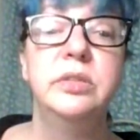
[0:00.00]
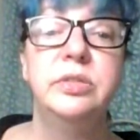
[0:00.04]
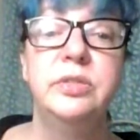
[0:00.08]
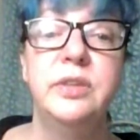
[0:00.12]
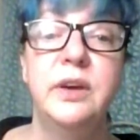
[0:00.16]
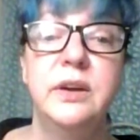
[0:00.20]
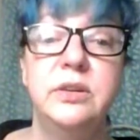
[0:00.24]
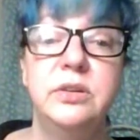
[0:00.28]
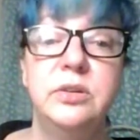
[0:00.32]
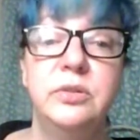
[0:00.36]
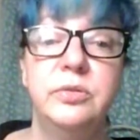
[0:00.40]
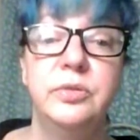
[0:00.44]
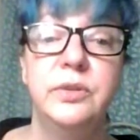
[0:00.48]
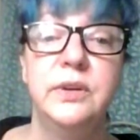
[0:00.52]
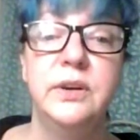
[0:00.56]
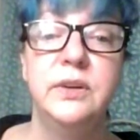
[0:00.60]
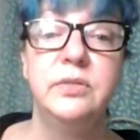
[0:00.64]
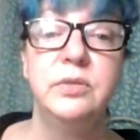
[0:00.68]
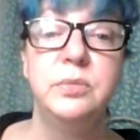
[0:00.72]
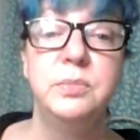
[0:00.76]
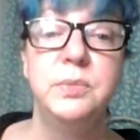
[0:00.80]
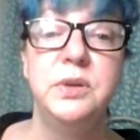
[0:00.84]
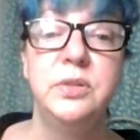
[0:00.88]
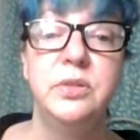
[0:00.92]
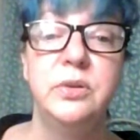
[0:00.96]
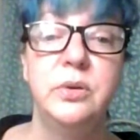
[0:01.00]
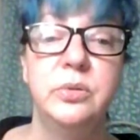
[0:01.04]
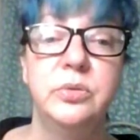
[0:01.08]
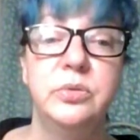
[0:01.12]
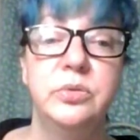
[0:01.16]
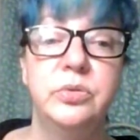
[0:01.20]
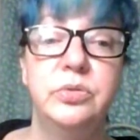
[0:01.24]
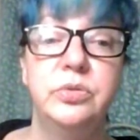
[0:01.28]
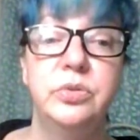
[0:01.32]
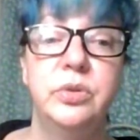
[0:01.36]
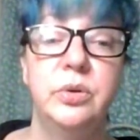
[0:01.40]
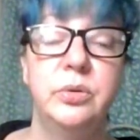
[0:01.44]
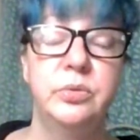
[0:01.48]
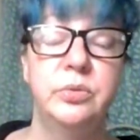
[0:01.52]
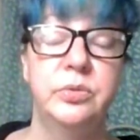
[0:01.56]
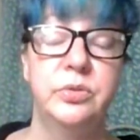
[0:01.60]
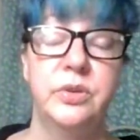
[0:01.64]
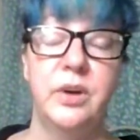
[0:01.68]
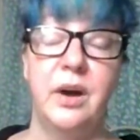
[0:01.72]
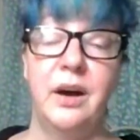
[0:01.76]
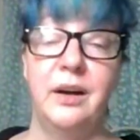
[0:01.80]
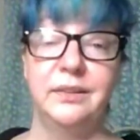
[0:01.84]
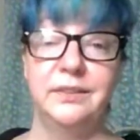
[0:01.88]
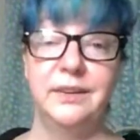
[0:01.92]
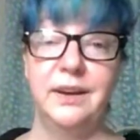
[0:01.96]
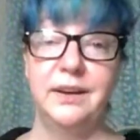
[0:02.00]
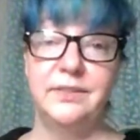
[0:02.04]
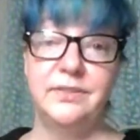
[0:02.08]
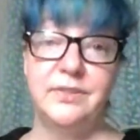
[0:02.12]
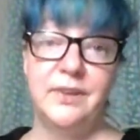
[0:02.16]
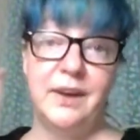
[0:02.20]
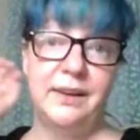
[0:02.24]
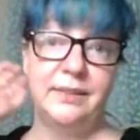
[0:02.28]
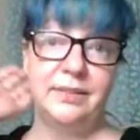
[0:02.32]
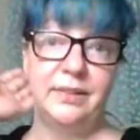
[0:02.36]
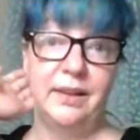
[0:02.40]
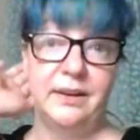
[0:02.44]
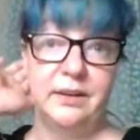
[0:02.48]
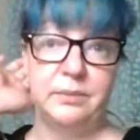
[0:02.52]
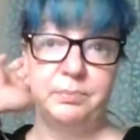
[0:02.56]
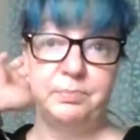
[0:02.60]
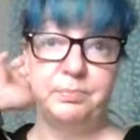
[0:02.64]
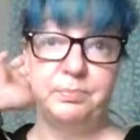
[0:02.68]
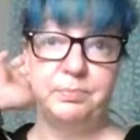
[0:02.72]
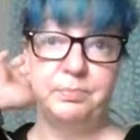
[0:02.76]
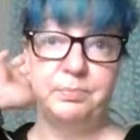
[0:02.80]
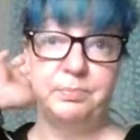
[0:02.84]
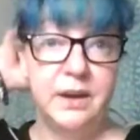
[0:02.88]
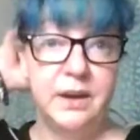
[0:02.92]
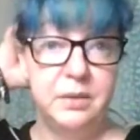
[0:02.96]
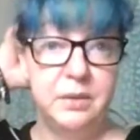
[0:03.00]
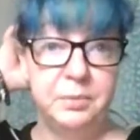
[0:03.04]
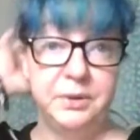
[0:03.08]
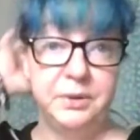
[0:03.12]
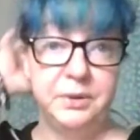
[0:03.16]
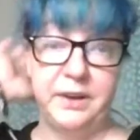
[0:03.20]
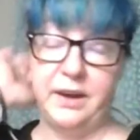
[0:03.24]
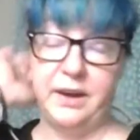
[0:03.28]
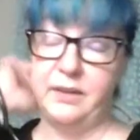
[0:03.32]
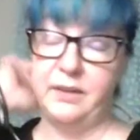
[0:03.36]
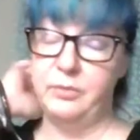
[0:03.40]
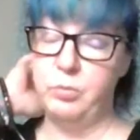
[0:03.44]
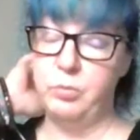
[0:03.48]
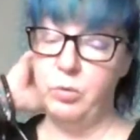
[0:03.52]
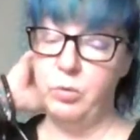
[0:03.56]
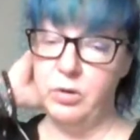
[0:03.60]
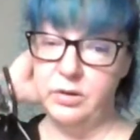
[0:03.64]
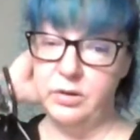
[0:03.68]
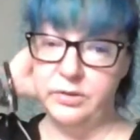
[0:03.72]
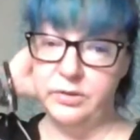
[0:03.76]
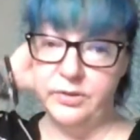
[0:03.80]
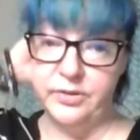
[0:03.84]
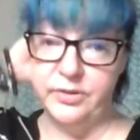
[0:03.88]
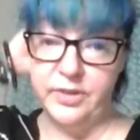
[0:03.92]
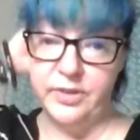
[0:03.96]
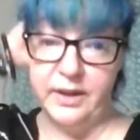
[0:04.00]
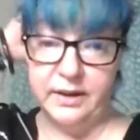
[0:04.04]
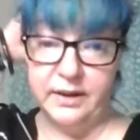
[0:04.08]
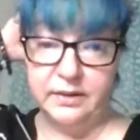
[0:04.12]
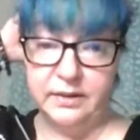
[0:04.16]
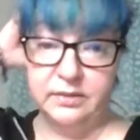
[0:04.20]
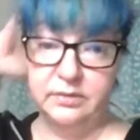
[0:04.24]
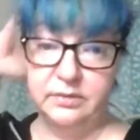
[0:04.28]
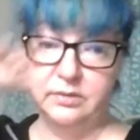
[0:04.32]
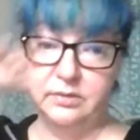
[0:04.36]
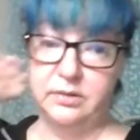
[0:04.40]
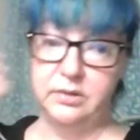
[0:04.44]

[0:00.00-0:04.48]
Thank you for giving me those cognates. I like being able to have words that